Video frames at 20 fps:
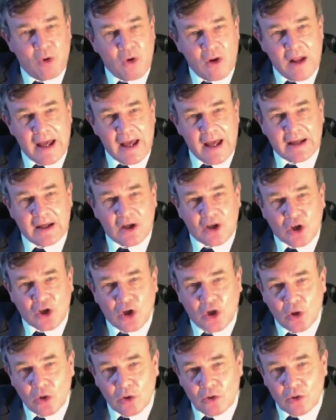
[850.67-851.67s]
It's more like
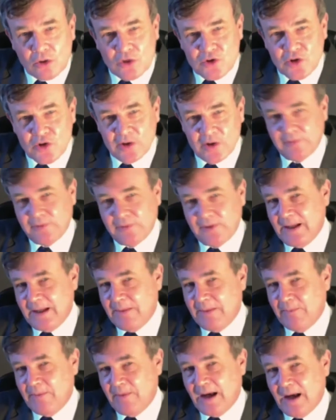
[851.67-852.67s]
a courtroom for
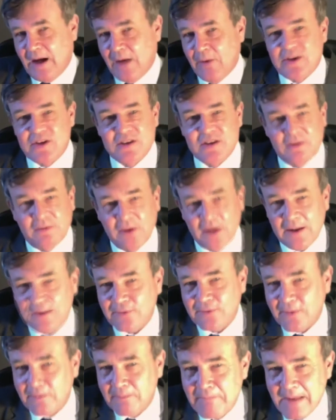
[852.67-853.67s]
him now, which is a very
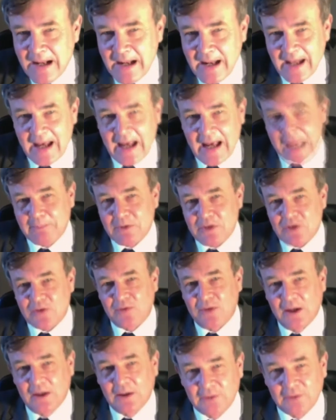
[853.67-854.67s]
familiar
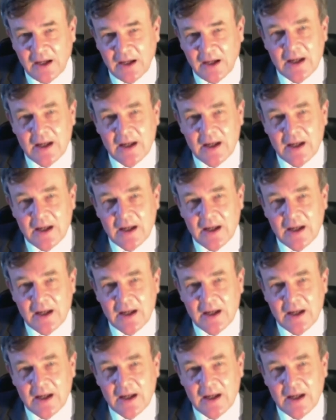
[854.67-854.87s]
atmosphere for